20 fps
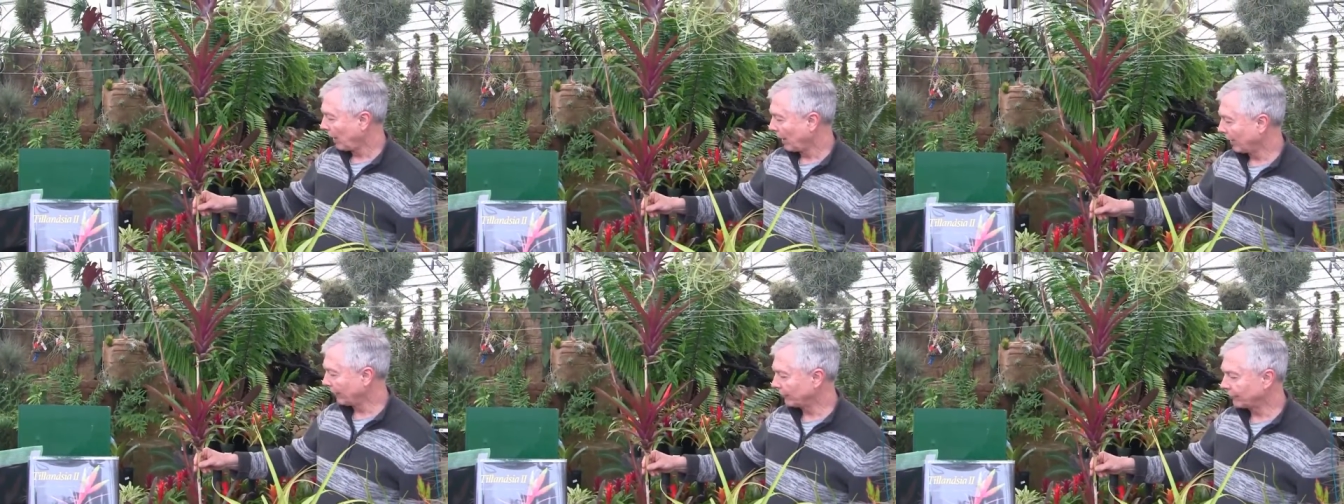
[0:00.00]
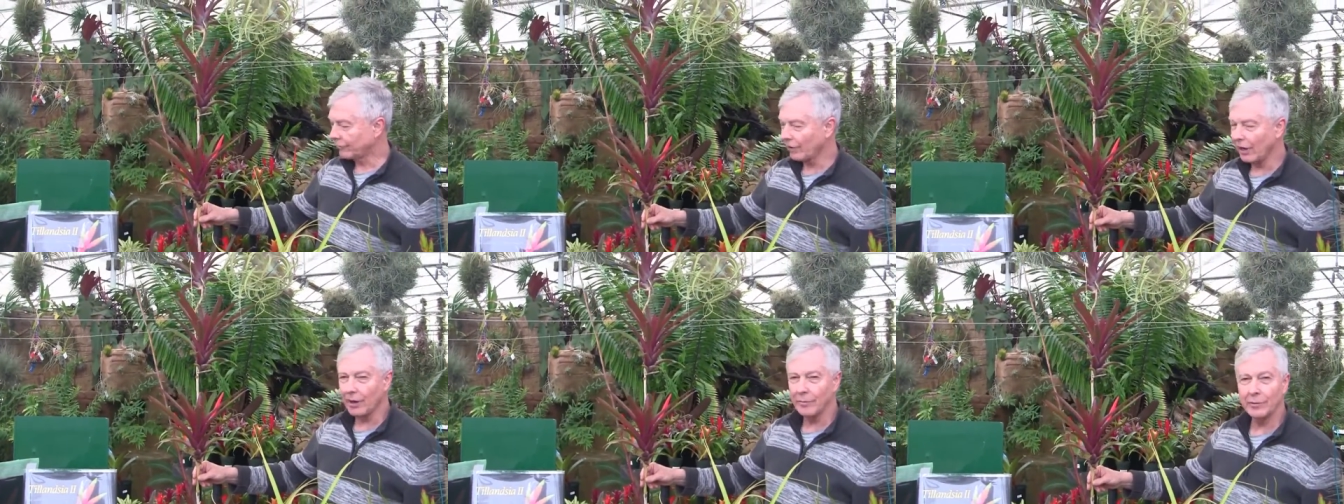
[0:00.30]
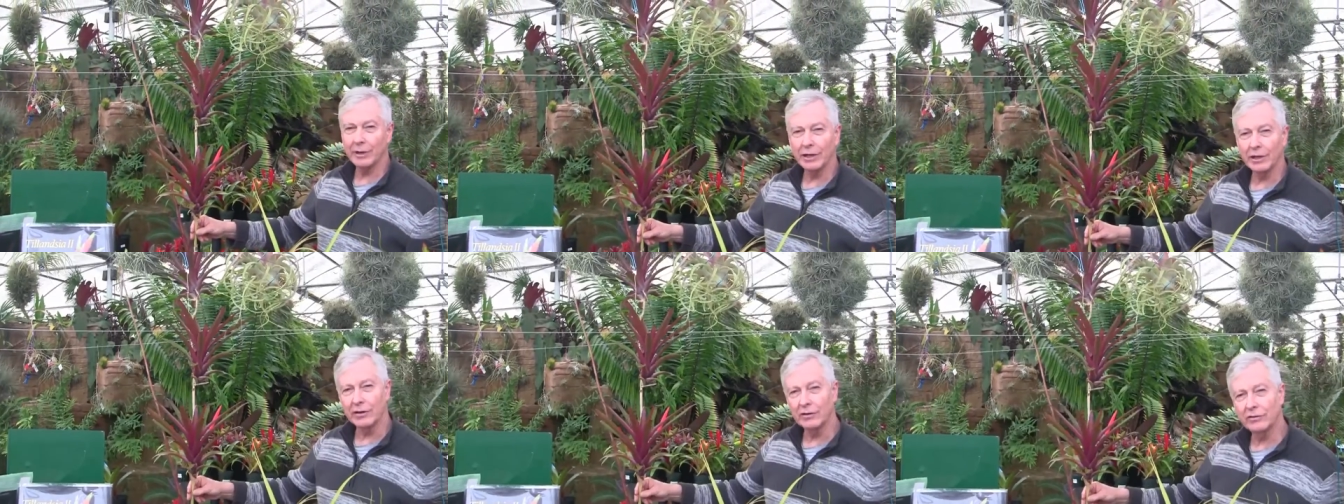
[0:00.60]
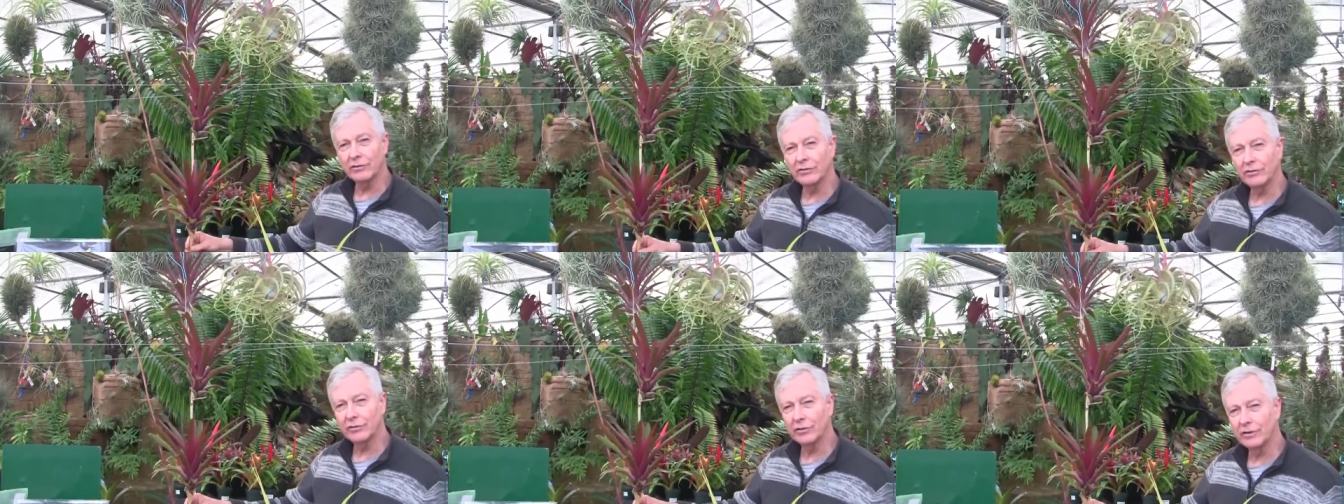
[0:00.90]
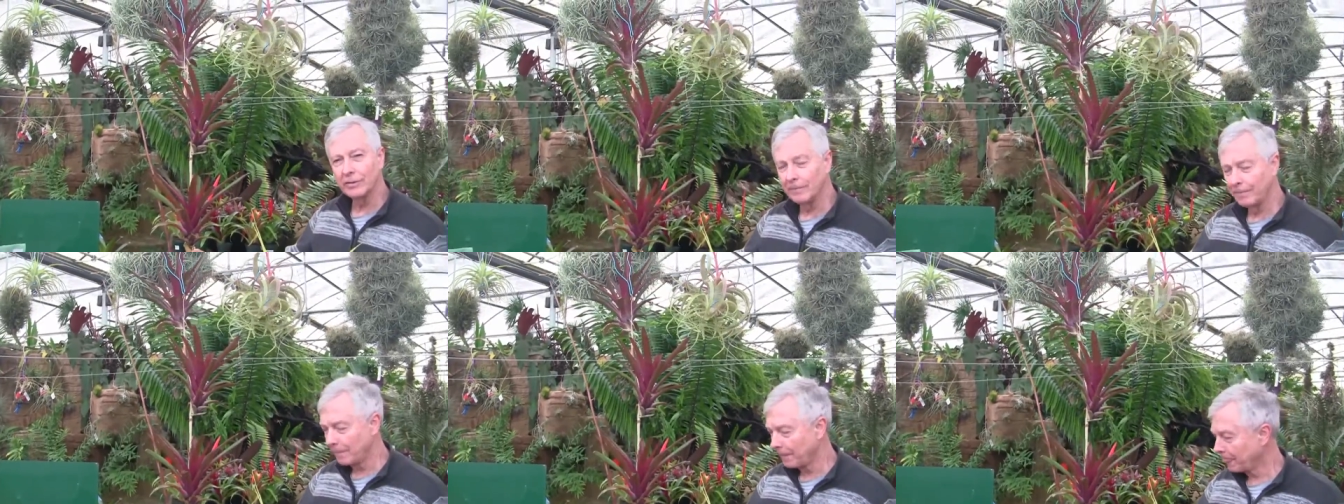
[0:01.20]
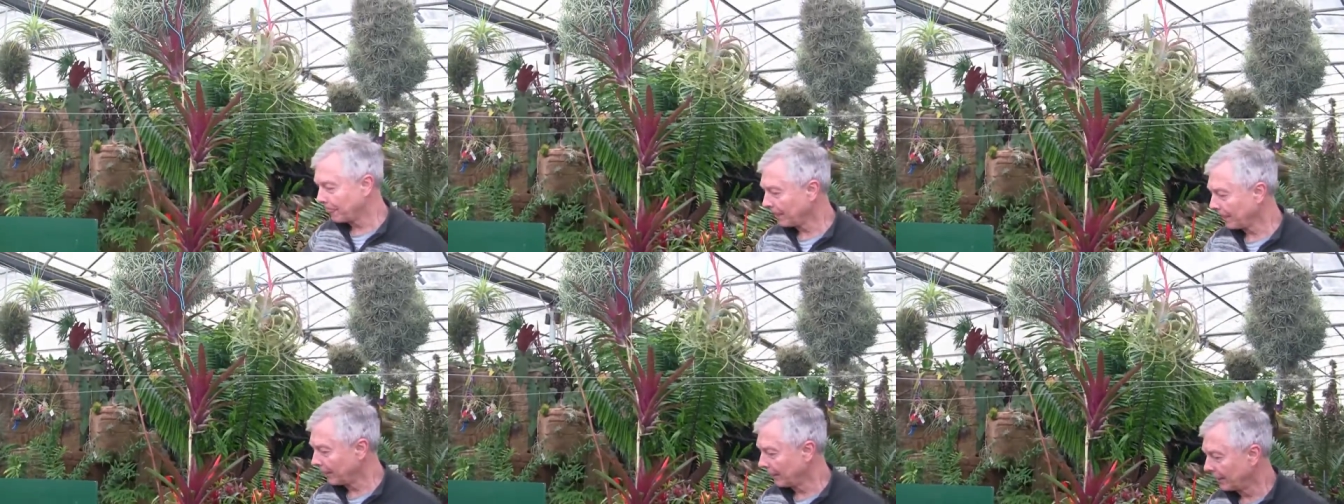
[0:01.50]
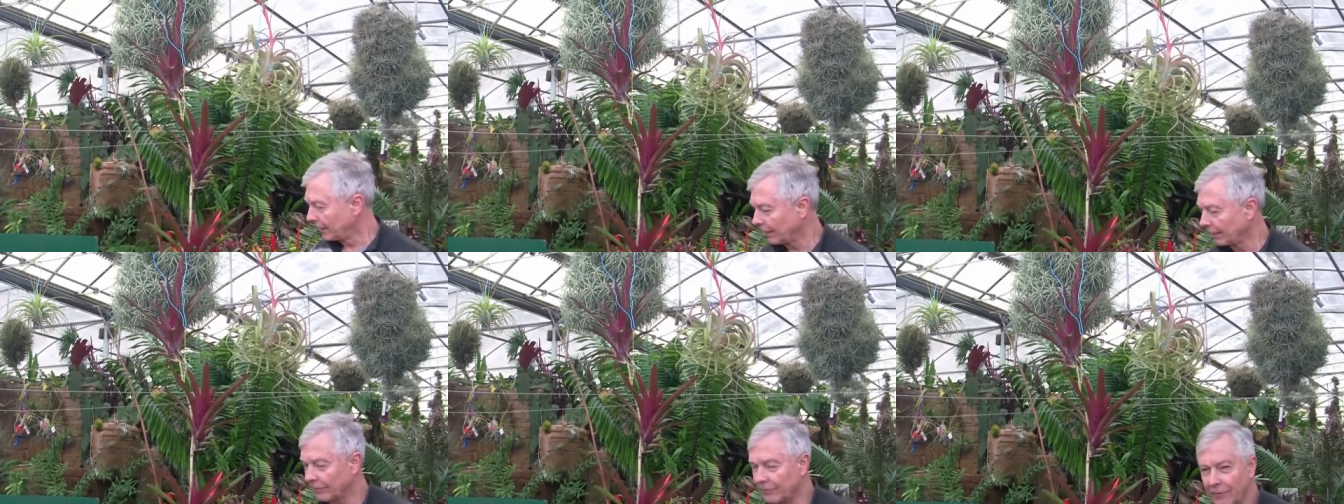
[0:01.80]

And somnians is